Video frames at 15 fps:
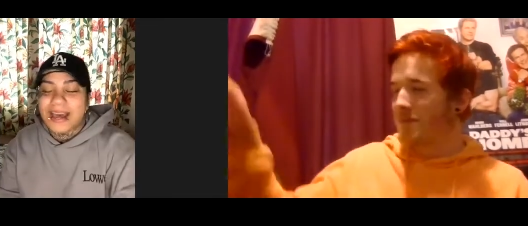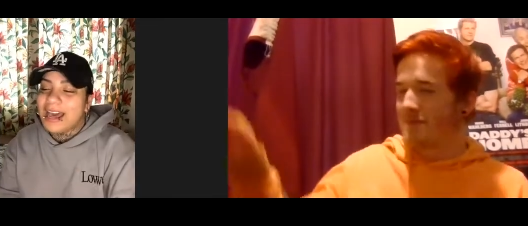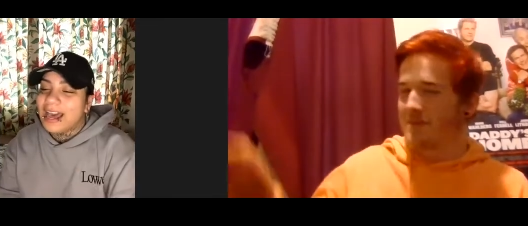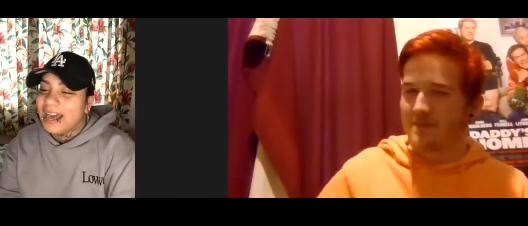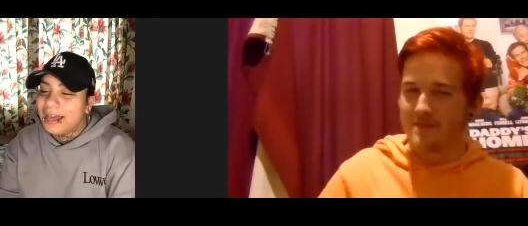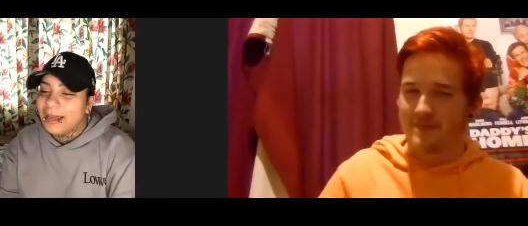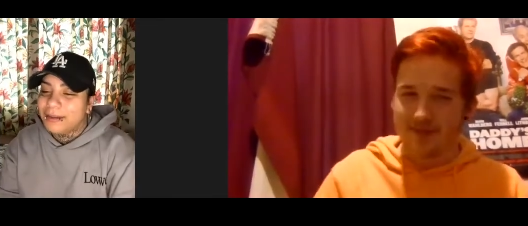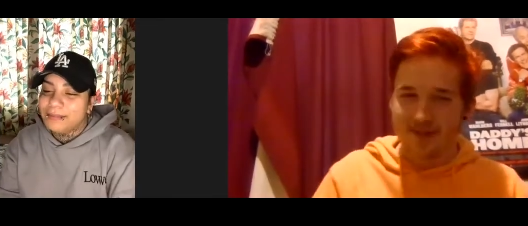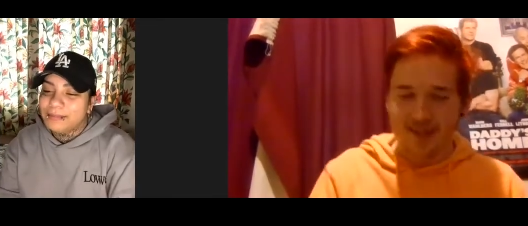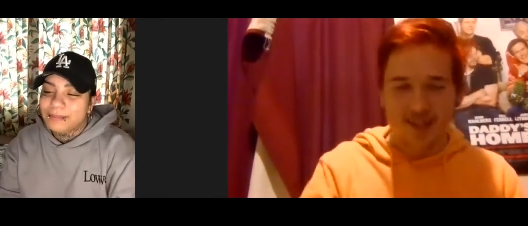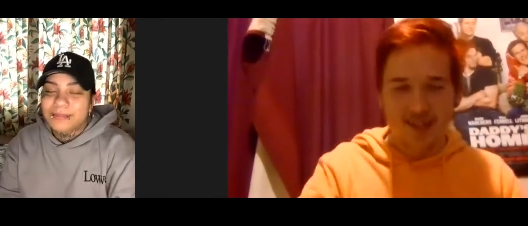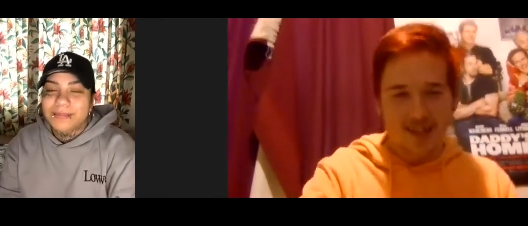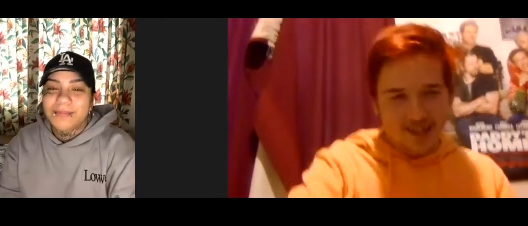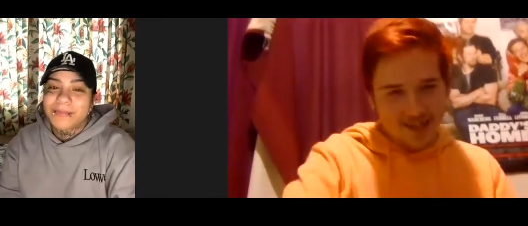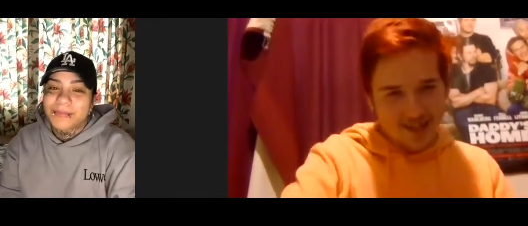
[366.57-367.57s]
Speaker 1: But, um,
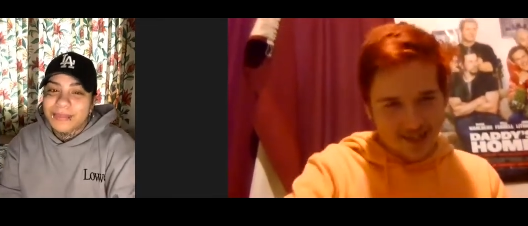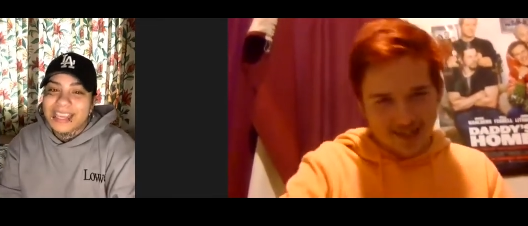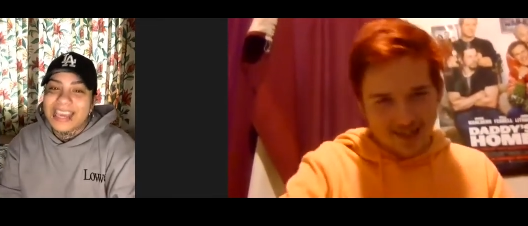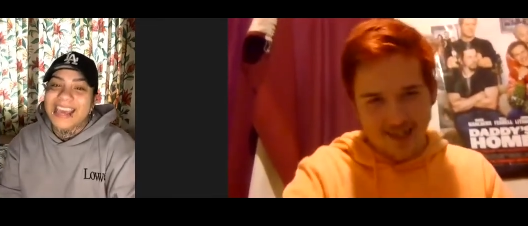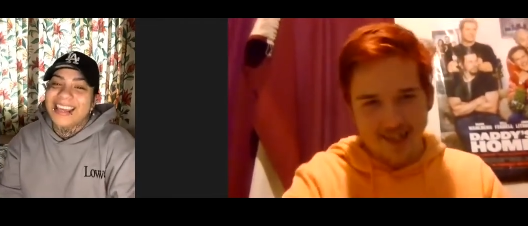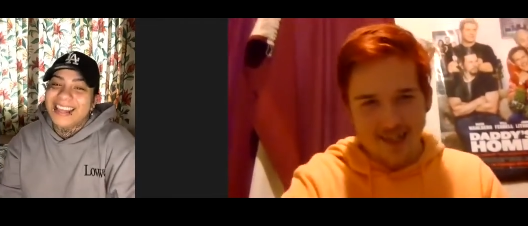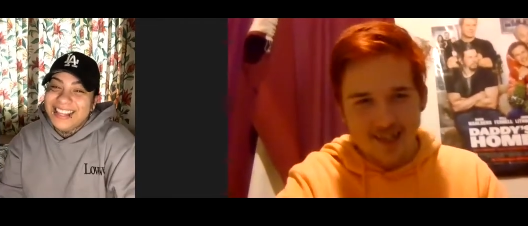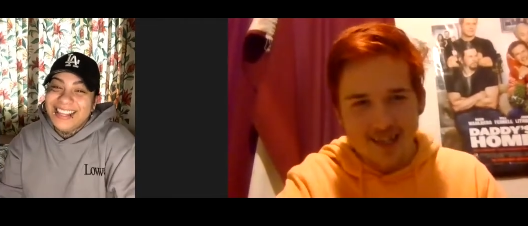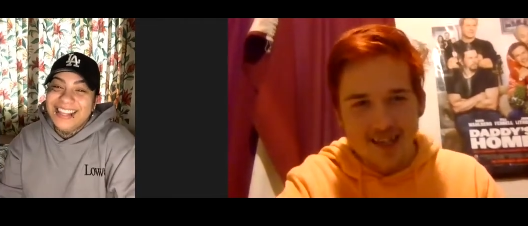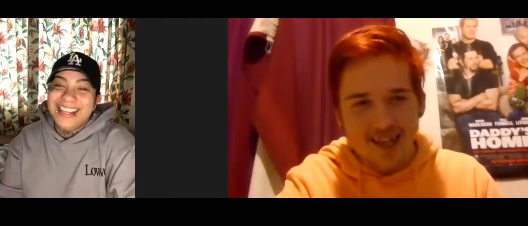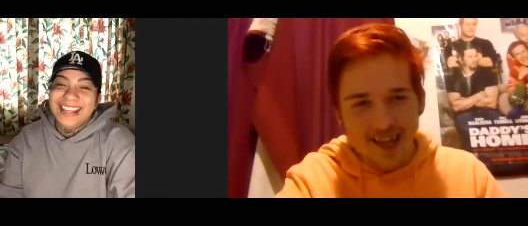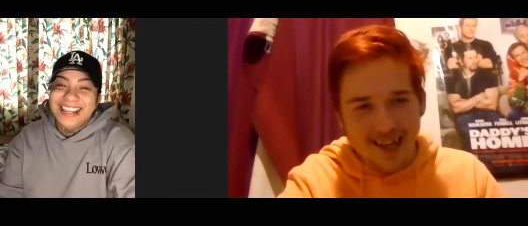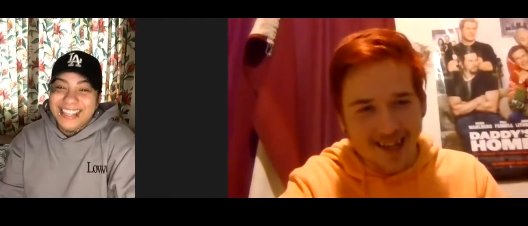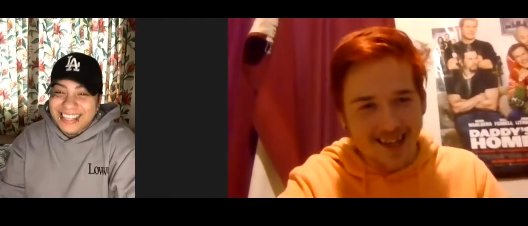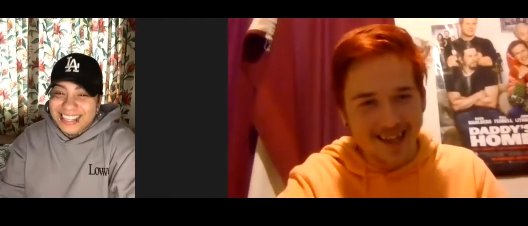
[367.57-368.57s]
yeah.
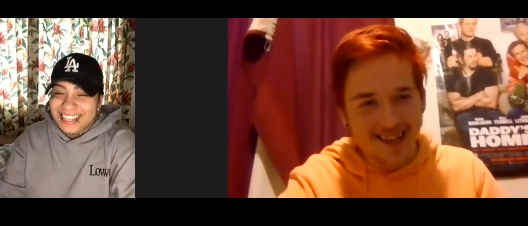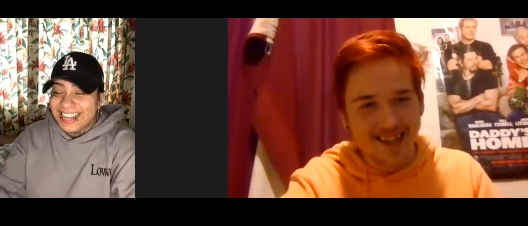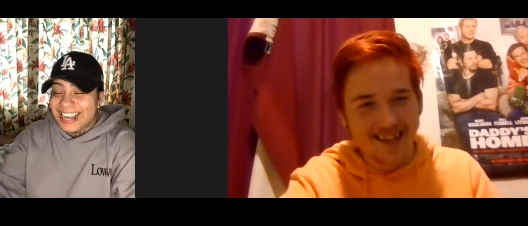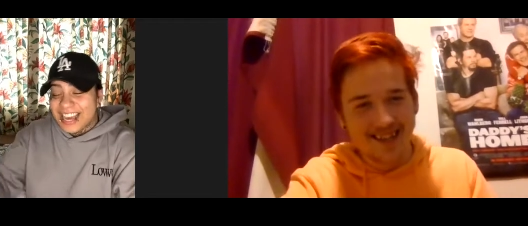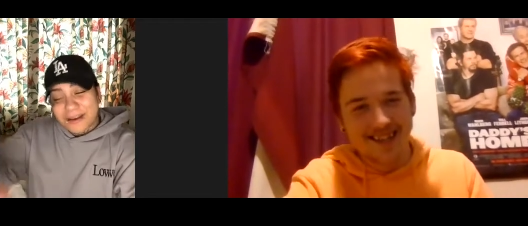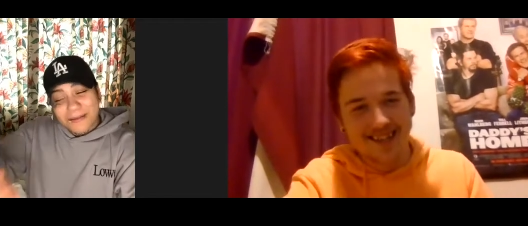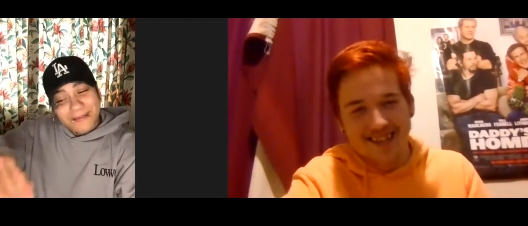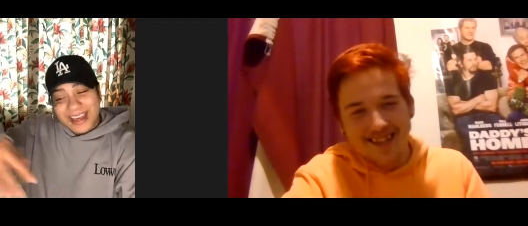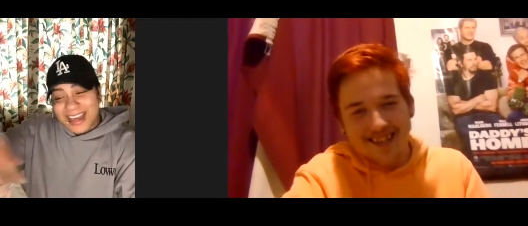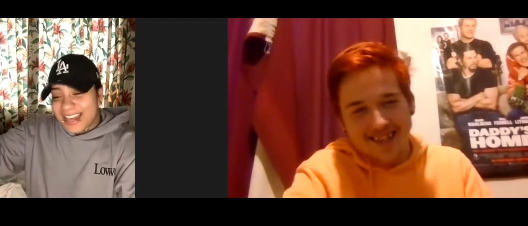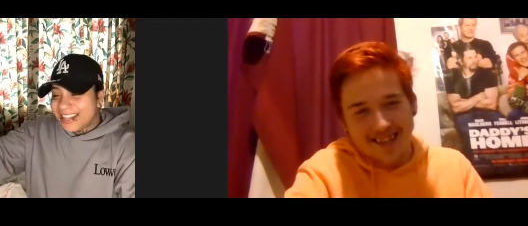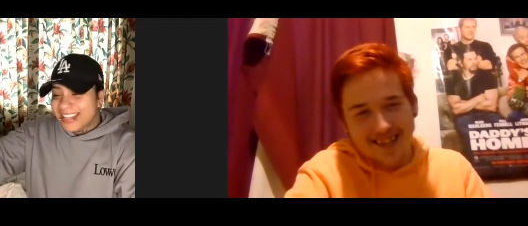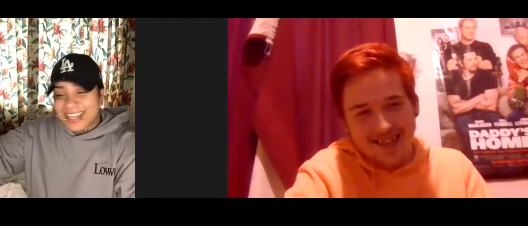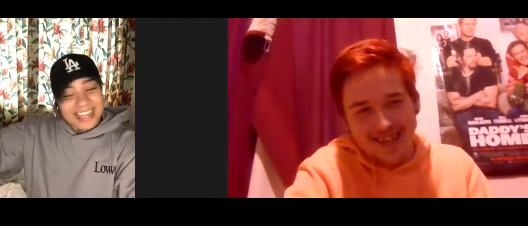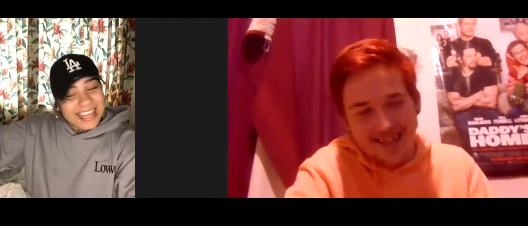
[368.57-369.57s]
but
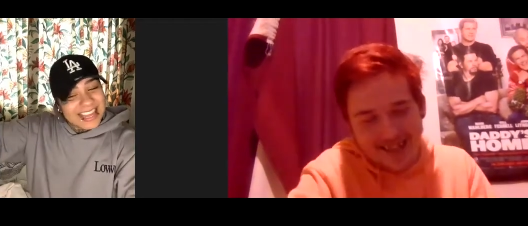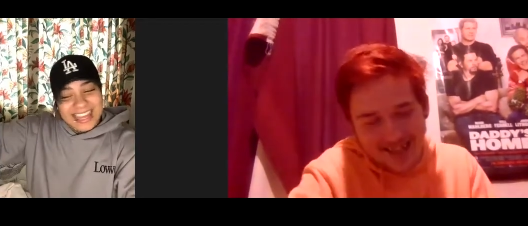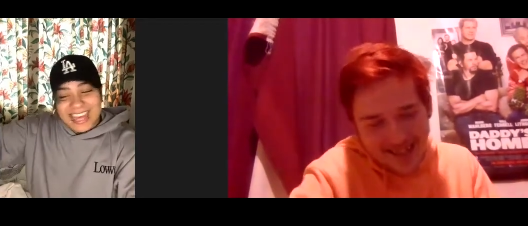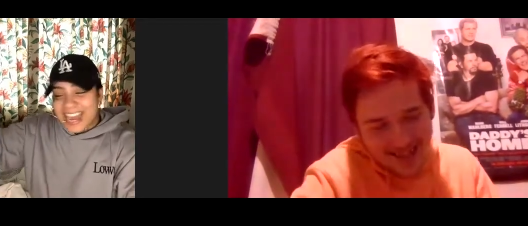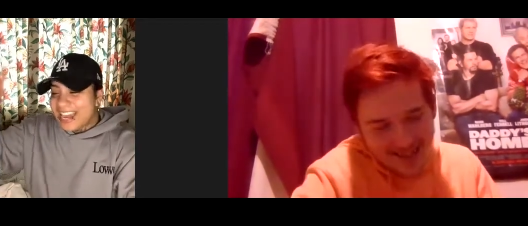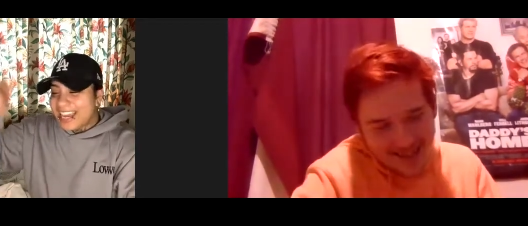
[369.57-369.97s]
other than that,